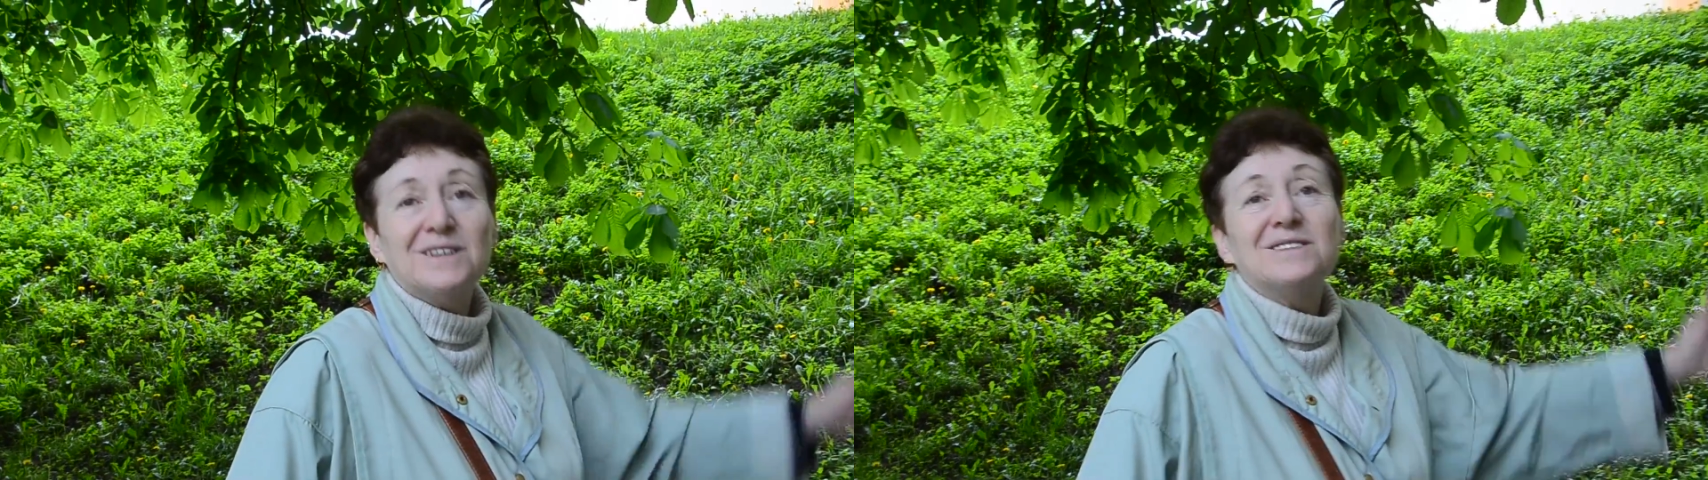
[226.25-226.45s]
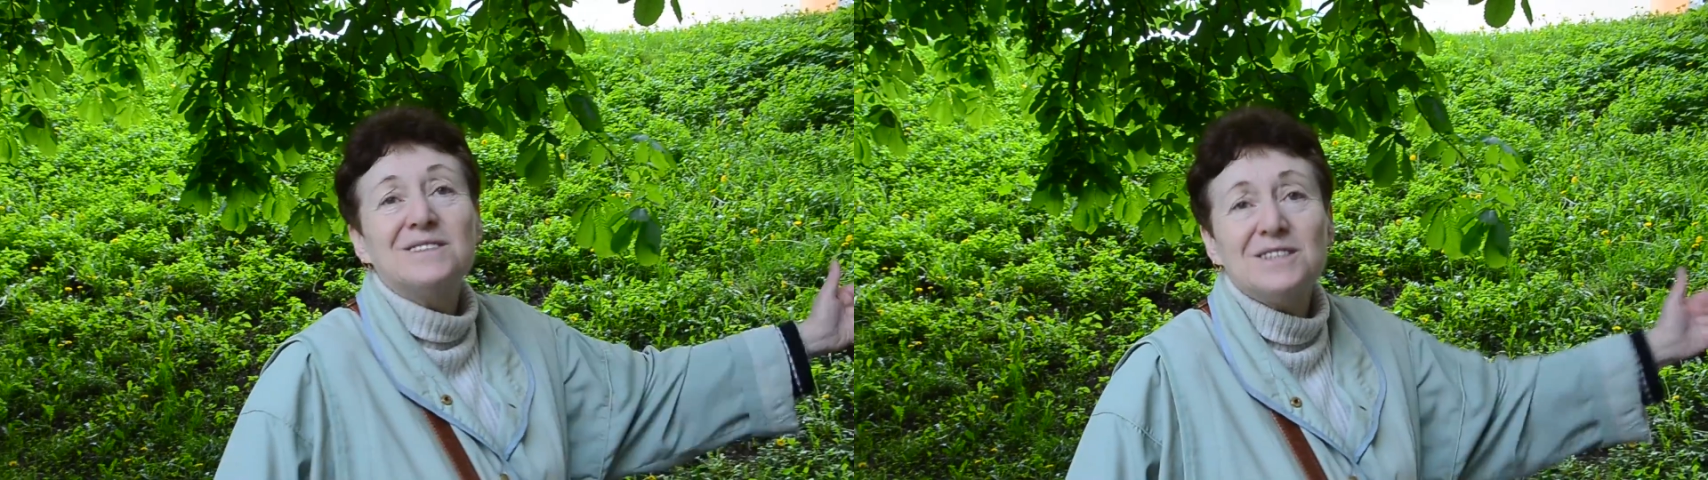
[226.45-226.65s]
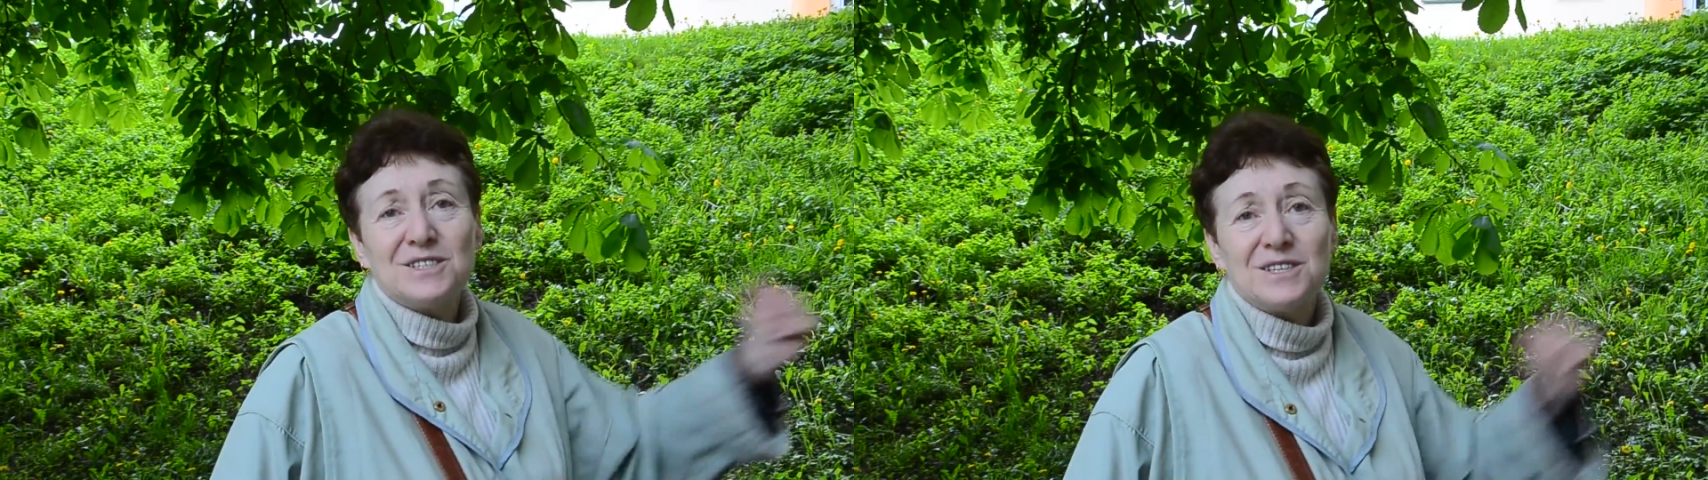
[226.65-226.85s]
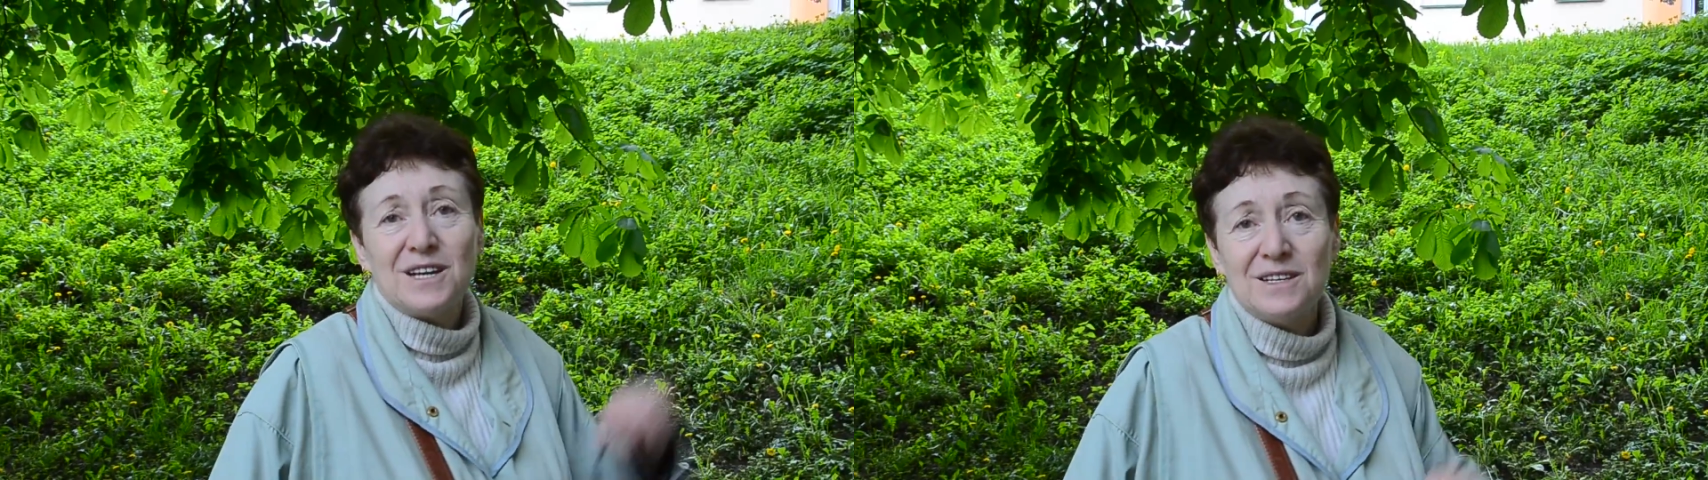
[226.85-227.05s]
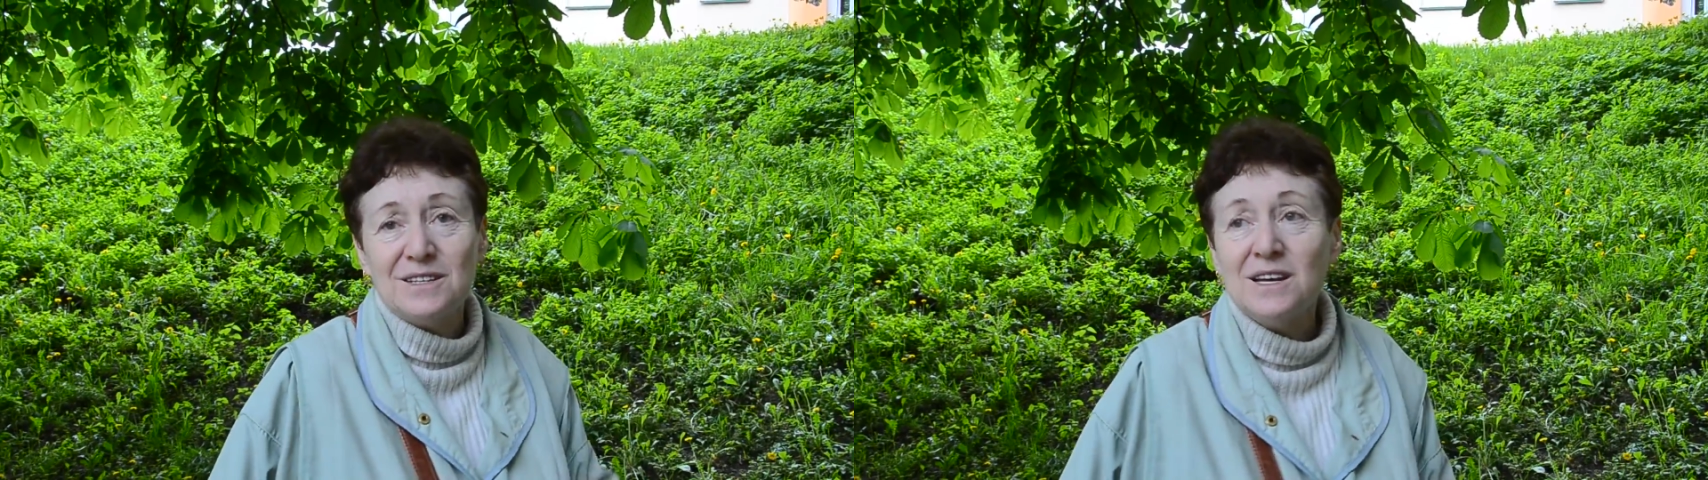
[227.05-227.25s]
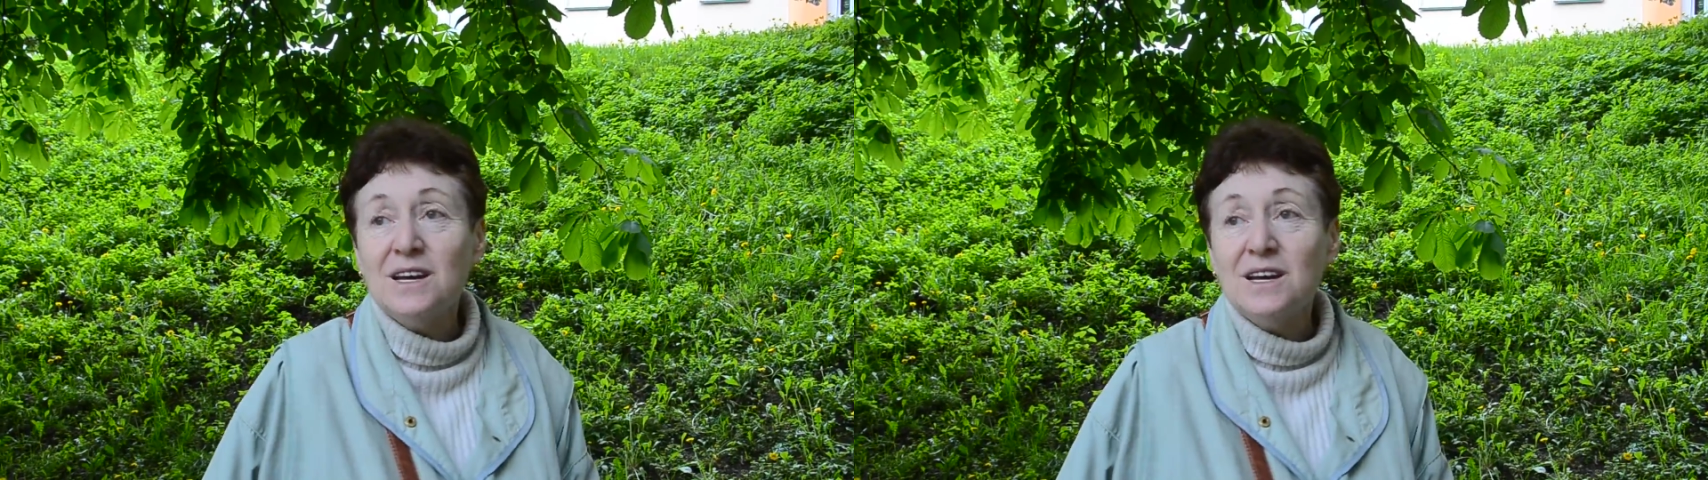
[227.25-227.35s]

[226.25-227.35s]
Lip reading: and this sign.